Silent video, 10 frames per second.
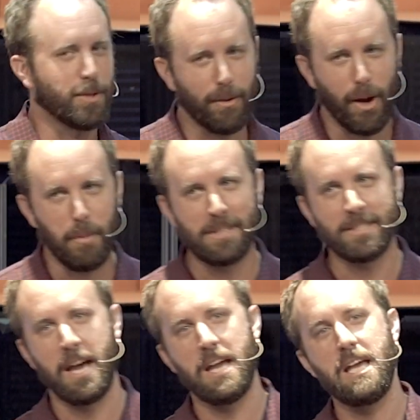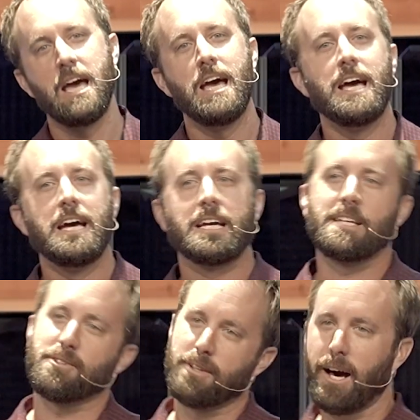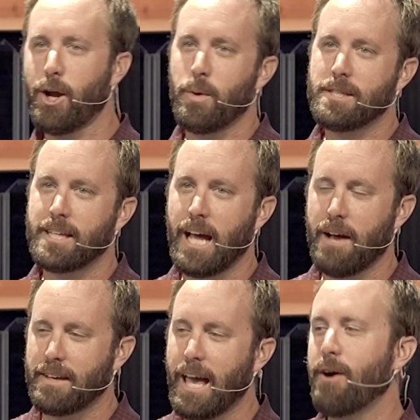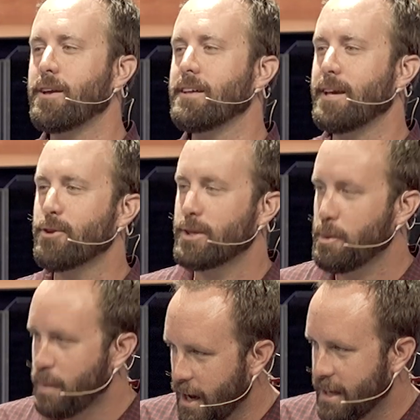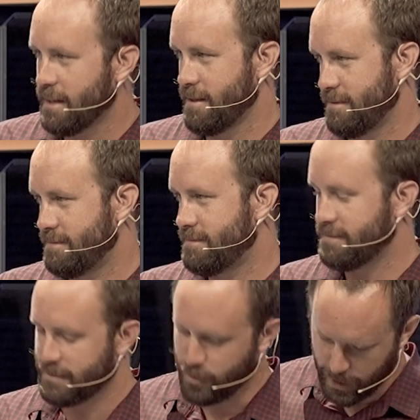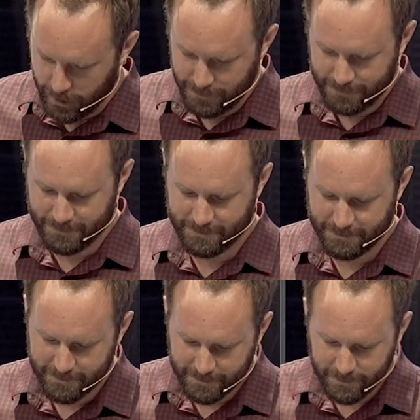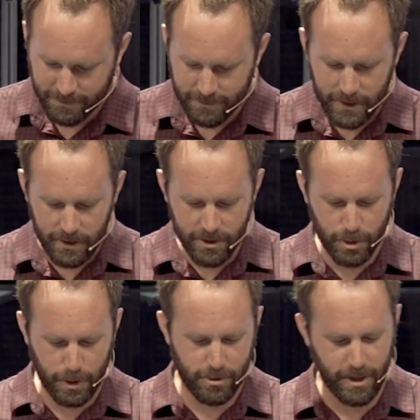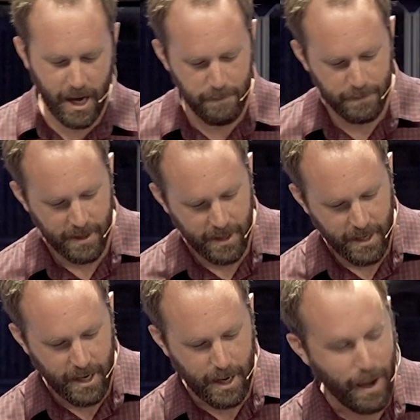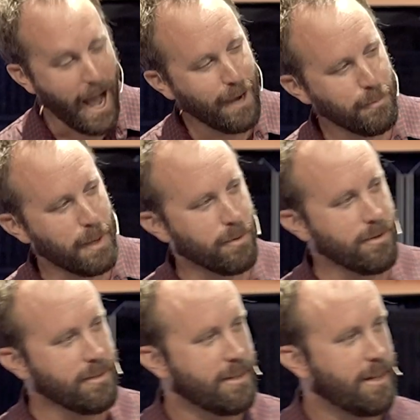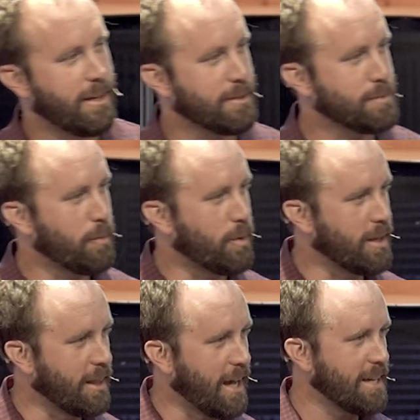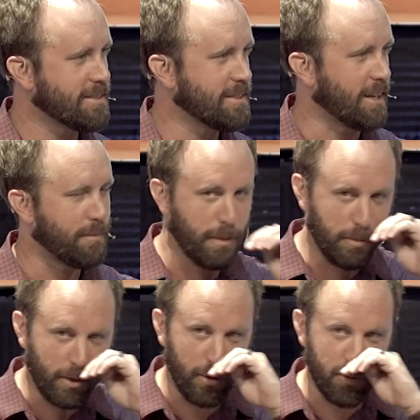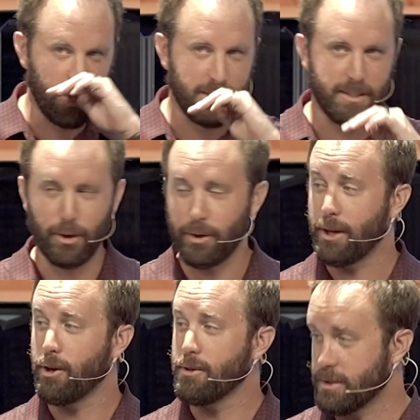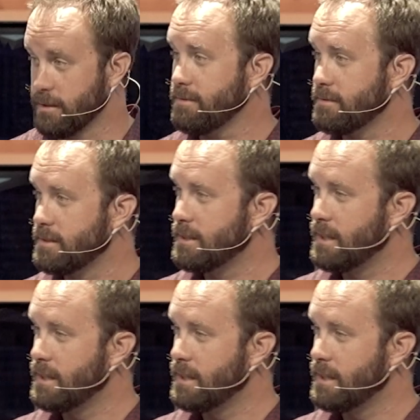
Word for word: Well, they would always say, because you're not always going to have a calculator in your pocket. Well, so much for that. Um, I remember, I was probably one of the last like people to go through this, learning cursive.